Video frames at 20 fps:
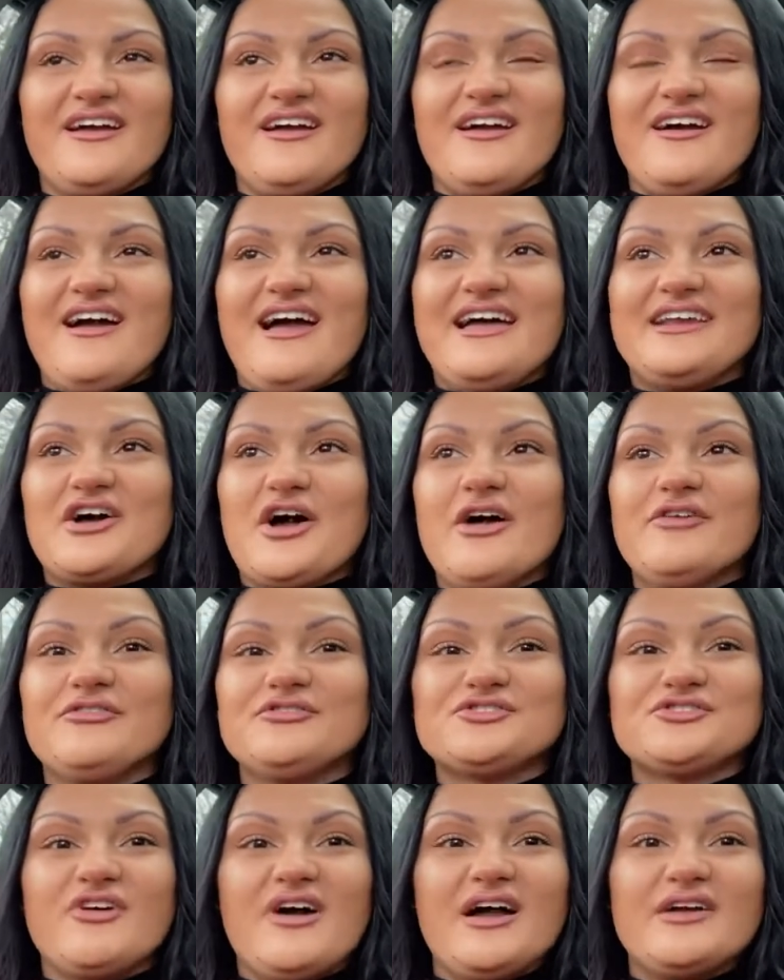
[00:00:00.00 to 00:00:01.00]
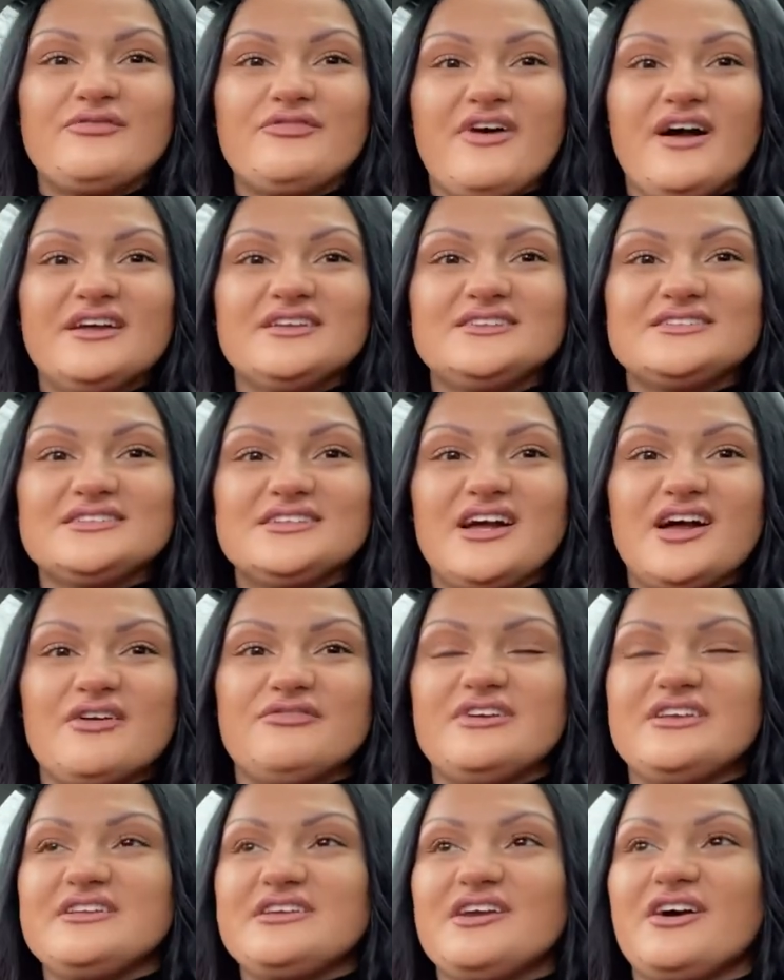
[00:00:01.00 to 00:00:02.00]
and I've tried finding her
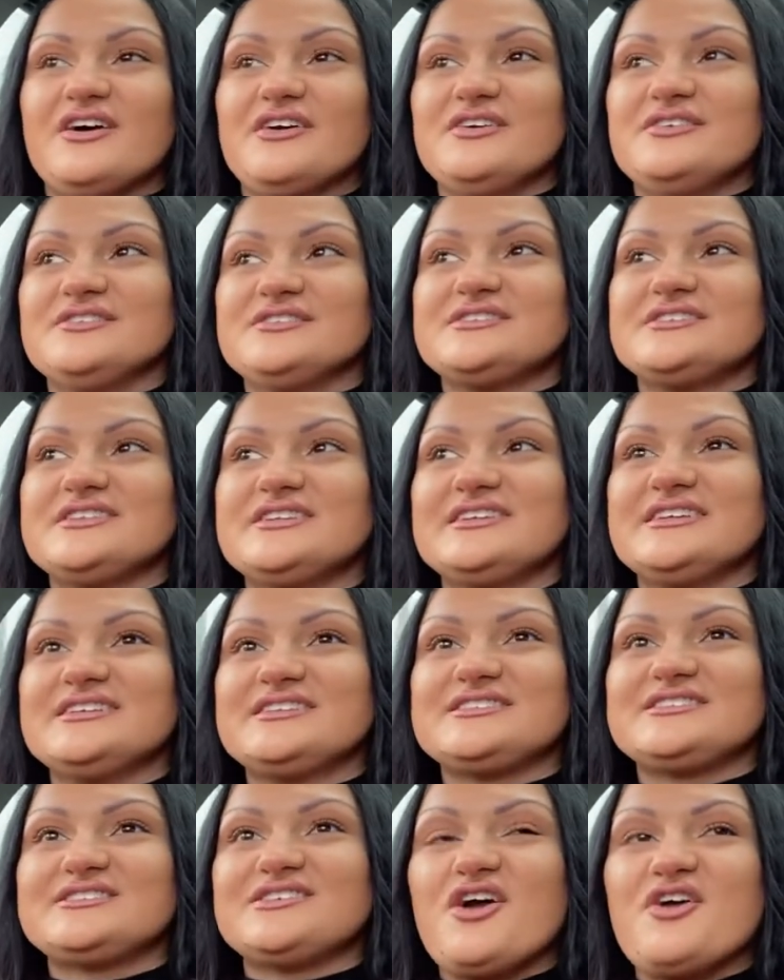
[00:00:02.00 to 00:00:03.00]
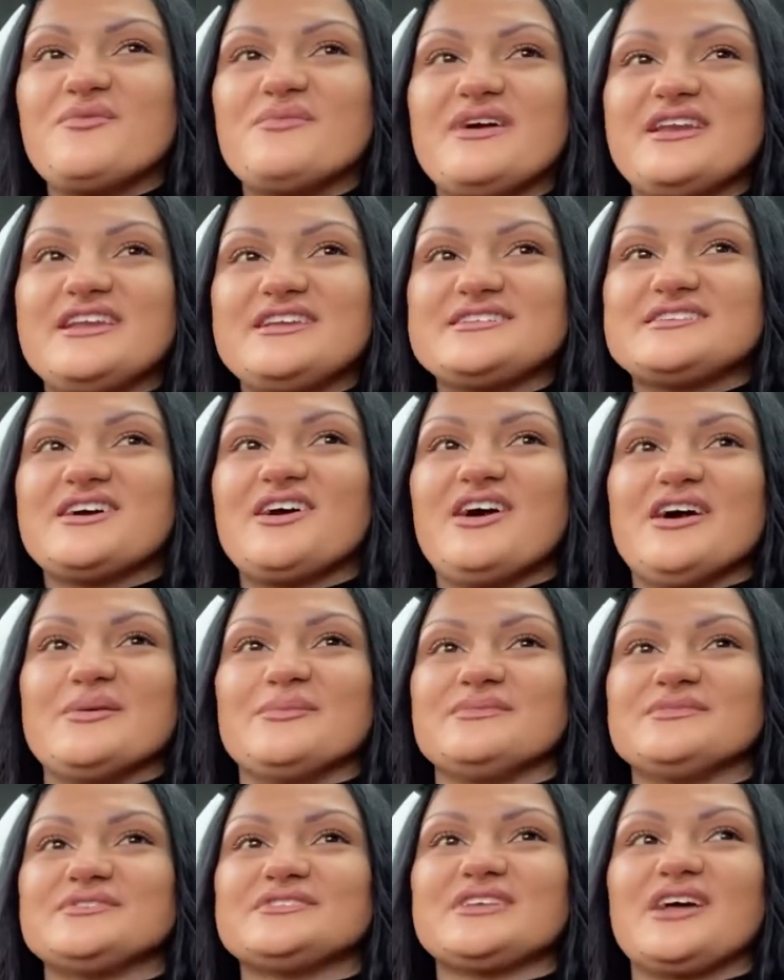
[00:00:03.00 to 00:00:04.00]
videos so many
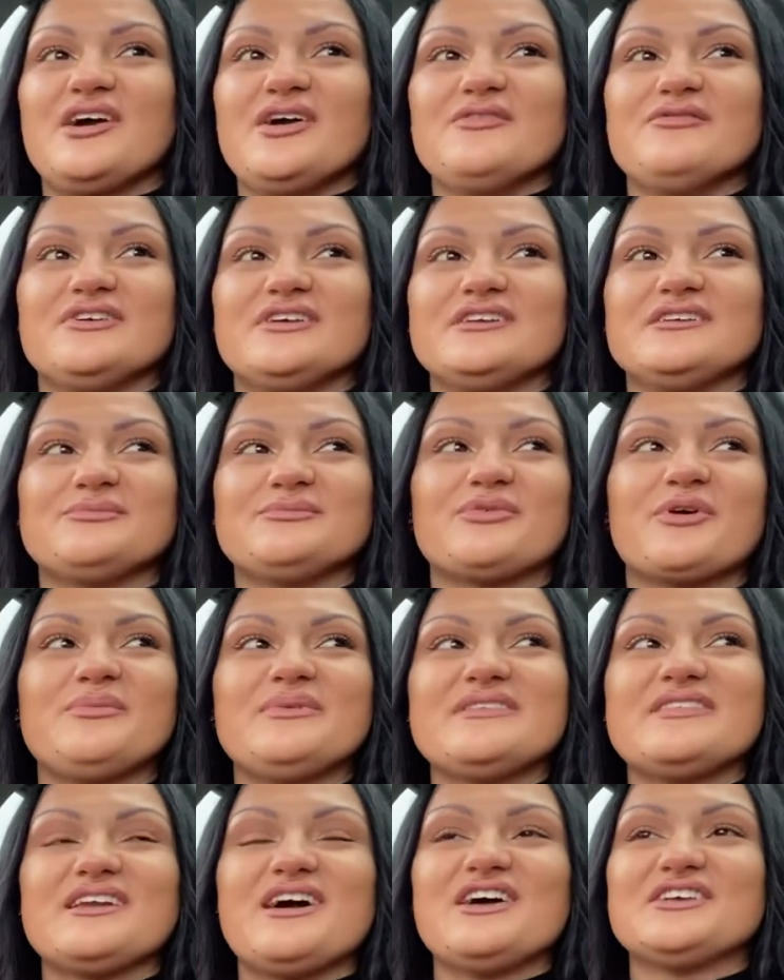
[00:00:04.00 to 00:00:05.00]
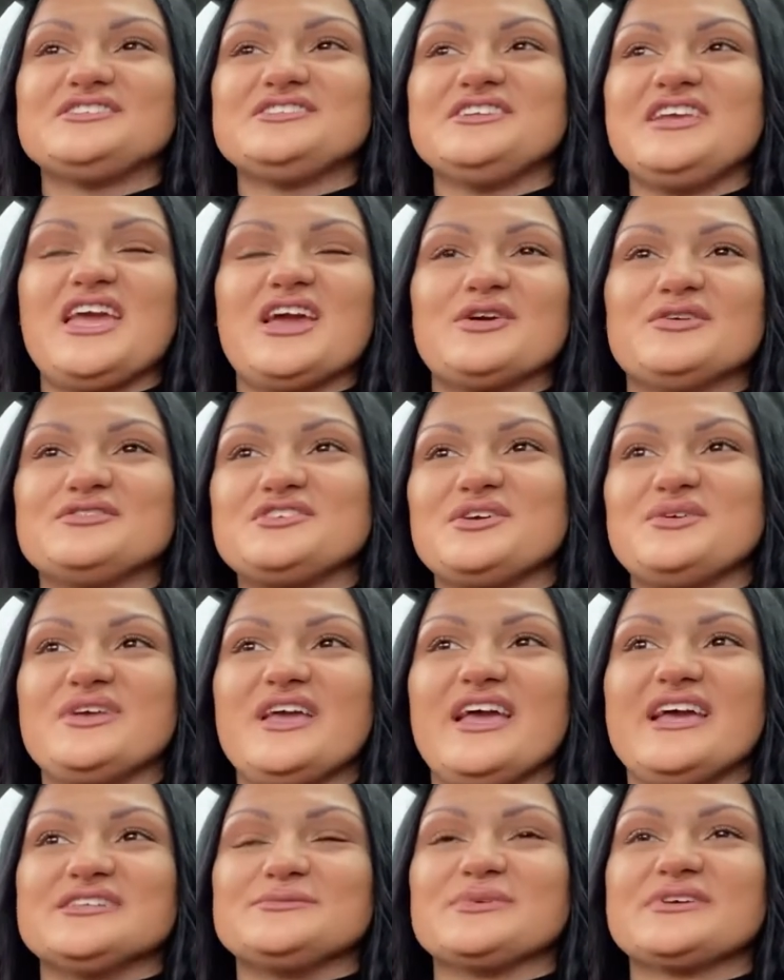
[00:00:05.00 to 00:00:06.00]
times over probably the last year or two
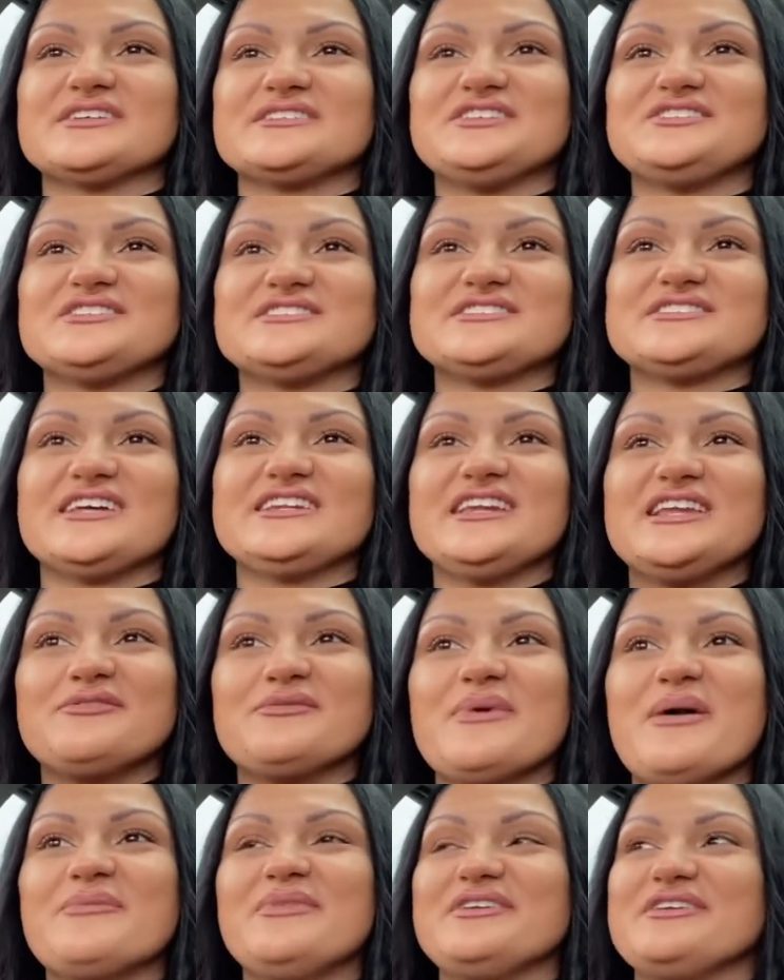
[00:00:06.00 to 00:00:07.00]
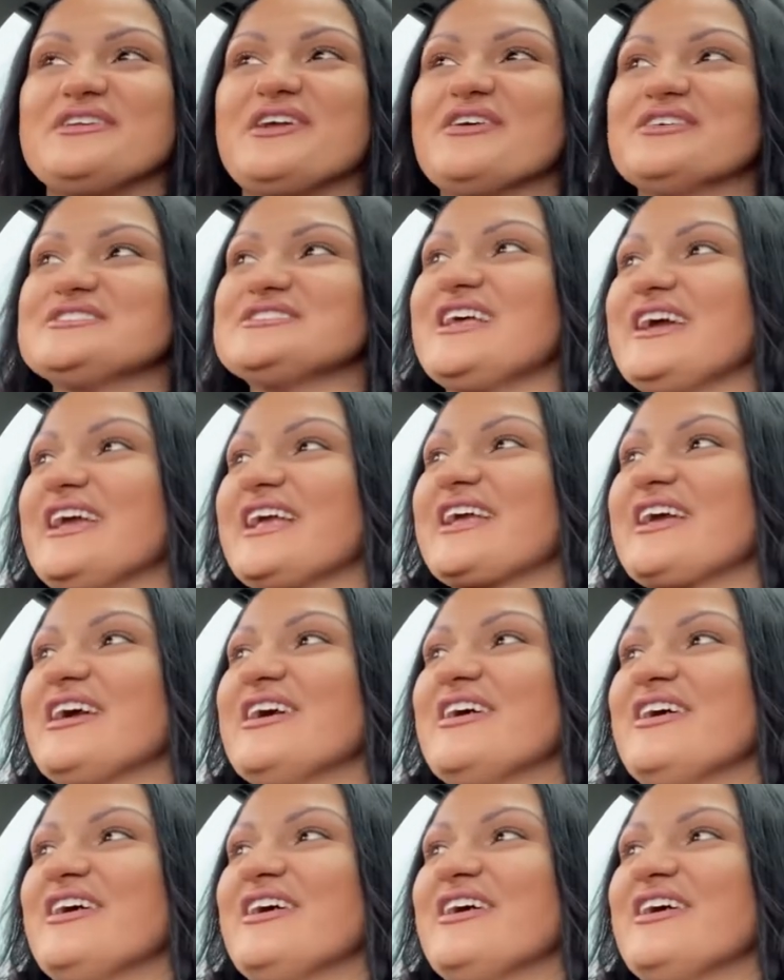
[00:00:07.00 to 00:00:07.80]
years because I just suddenly remembered and I was like